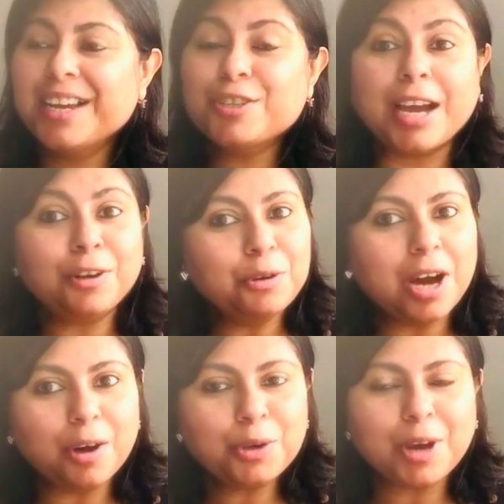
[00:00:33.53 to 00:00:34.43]
So I don't know
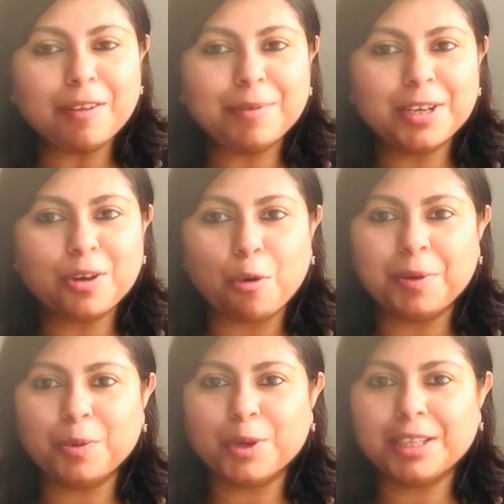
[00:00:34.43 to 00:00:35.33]
how you have been
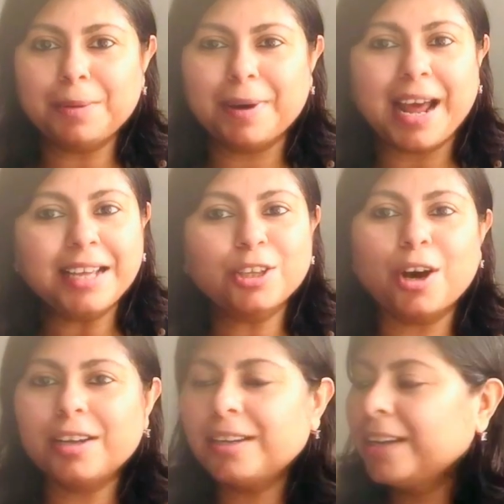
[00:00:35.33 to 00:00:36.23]
coping with it, but I
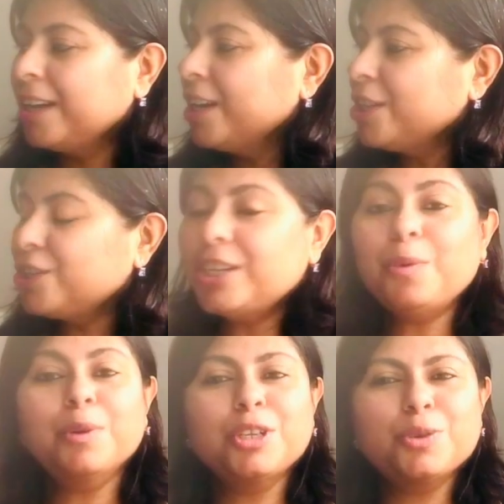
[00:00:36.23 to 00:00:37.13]
thought today
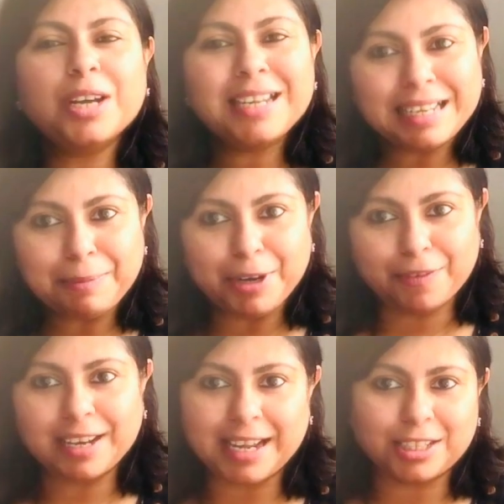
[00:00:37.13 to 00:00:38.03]
we'll do a little bit of a
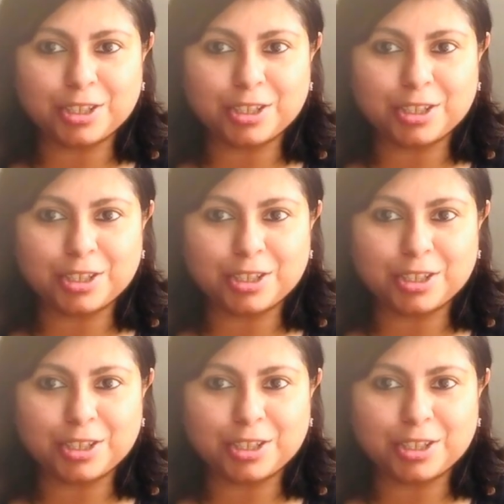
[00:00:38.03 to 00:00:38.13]
lighter